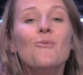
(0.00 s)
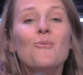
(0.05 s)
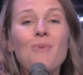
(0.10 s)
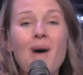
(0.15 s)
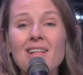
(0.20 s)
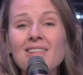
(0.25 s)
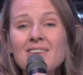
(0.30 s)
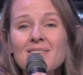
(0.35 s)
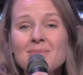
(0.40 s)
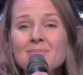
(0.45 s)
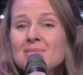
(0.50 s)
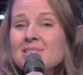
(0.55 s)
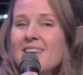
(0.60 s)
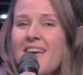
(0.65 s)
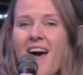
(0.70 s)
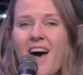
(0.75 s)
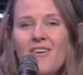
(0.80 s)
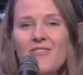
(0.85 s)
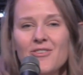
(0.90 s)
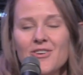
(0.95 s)
Welcome to
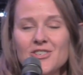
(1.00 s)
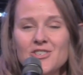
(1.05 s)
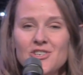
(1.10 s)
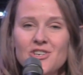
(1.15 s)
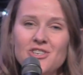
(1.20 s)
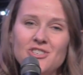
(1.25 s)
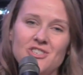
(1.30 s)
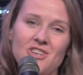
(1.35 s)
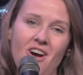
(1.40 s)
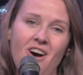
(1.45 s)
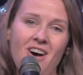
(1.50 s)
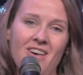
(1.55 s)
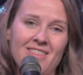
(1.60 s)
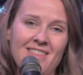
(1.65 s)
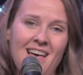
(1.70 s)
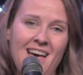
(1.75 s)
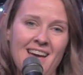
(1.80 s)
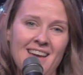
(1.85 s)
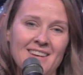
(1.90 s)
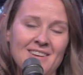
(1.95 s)
Calvary Church
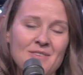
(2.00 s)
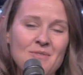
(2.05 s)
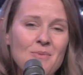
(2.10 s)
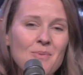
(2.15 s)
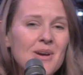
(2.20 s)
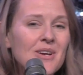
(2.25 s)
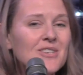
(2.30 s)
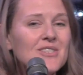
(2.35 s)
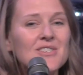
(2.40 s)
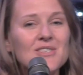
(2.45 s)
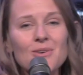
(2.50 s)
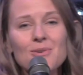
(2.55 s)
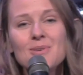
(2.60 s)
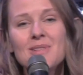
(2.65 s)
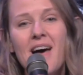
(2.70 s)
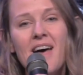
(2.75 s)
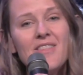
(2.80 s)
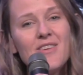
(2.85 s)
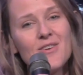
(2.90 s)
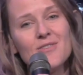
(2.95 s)
Online. We are so
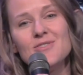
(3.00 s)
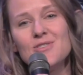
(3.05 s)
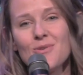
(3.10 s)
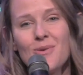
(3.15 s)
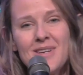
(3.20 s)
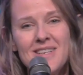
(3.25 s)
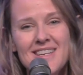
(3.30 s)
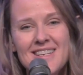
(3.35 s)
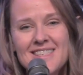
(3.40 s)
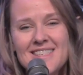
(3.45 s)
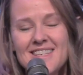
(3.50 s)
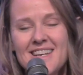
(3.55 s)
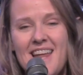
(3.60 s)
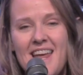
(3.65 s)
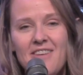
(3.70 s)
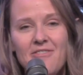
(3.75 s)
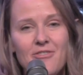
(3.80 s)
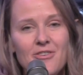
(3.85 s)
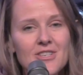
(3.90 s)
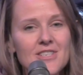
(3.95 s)
glad that you've joined us
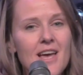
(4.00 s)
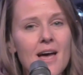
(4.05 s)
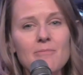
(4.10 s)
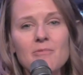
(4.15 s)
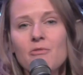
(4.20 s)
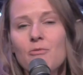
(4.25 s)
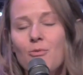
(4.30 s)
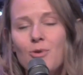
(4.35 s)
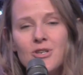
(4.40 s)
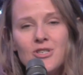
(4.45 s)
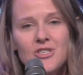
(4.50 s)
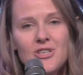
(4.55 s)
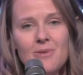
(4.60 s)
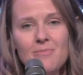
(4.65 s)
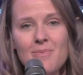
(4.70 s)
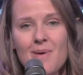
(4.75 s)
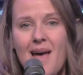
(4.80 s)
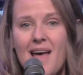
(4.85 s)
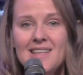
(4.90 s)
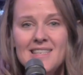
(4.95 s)
today for a time of
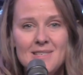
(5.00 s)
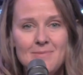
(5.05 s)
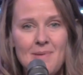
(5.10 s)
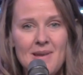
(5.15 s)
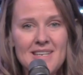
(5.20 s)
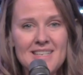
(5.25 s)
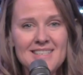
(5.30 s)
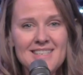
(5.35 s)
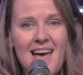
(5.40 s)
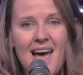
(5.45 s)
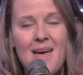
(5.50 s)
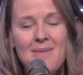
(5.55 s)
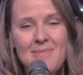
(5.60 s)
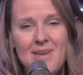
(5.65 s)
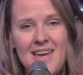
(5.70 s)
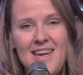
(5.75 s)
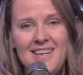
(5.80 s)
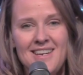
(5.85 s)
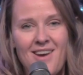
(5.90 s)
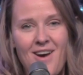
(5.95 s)
worship and spending time
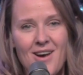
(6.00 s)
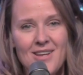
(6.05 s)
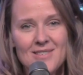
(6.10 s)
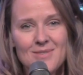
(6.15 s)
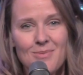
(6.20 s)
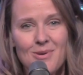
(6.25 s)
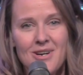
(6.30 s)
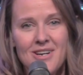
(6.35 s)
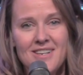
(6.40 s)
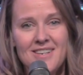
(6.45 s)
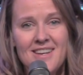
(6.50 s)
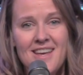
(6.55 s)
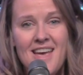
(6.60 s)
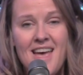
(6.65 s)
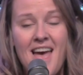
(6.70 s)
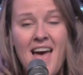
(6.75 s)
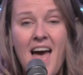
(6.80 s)
in God's Word.